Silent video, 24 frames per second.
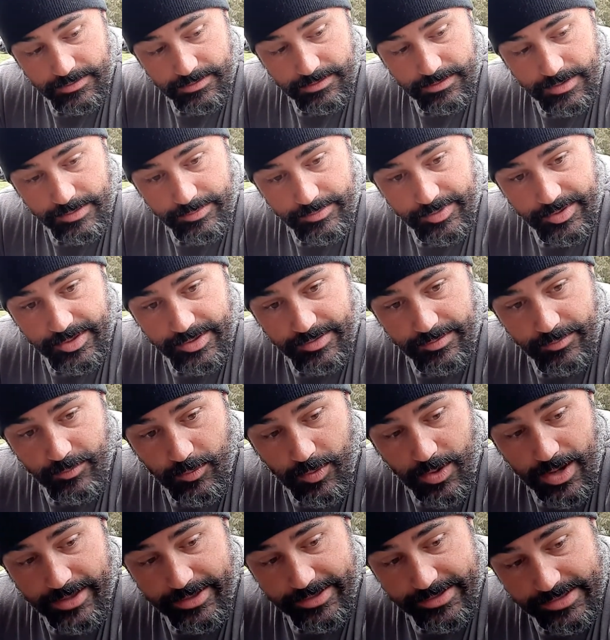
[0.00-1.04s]

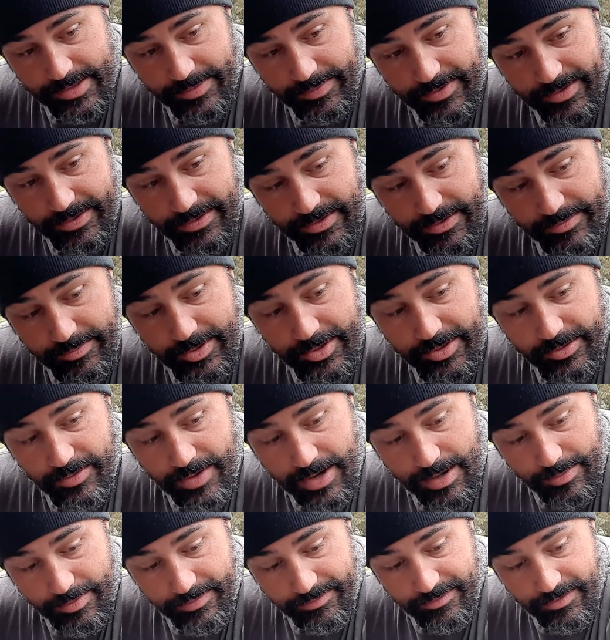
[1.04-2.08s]
While it's up there, I'm going to
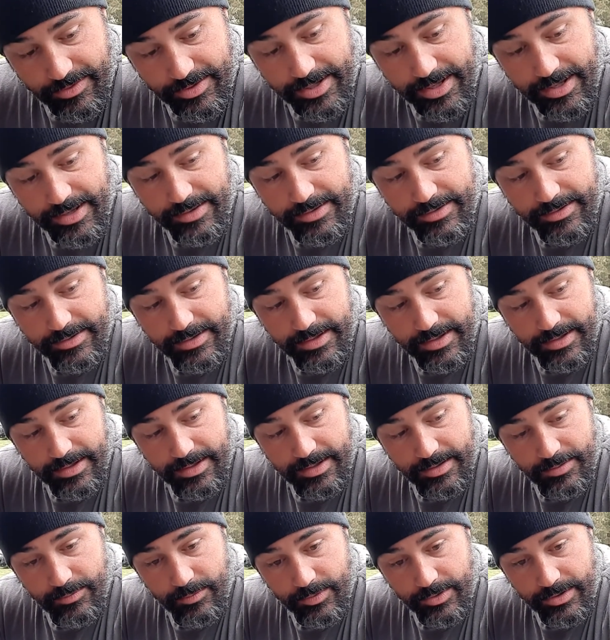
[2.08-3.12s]
grab a front end.
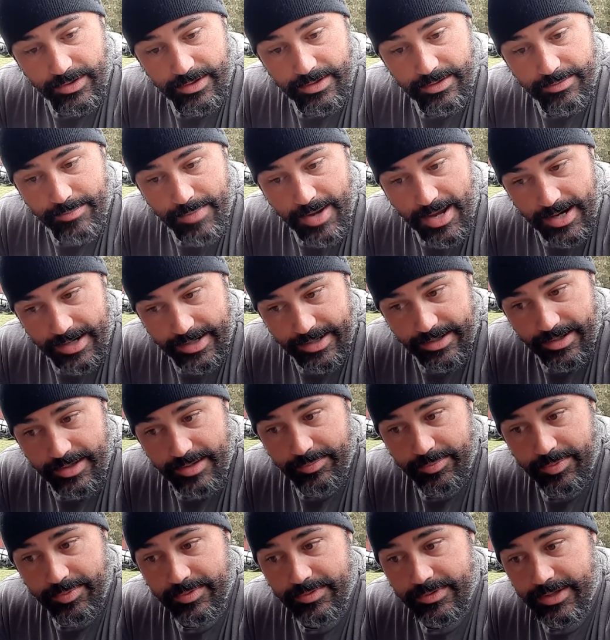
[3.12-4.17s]
We're going to mock it
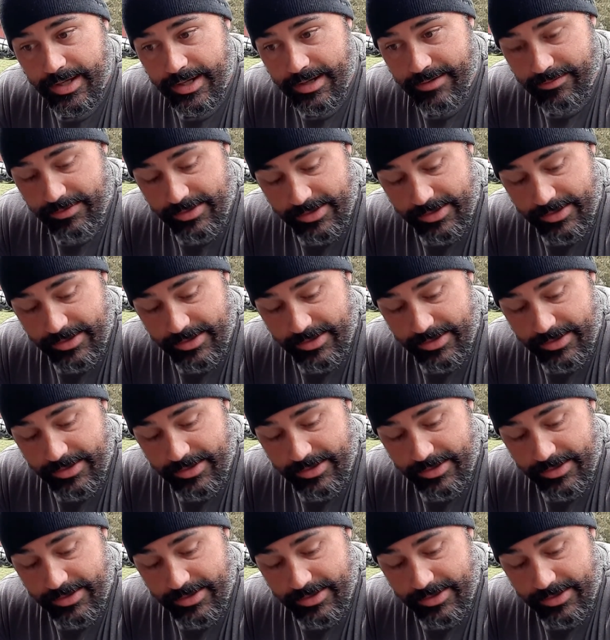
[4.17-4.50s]
up, get everything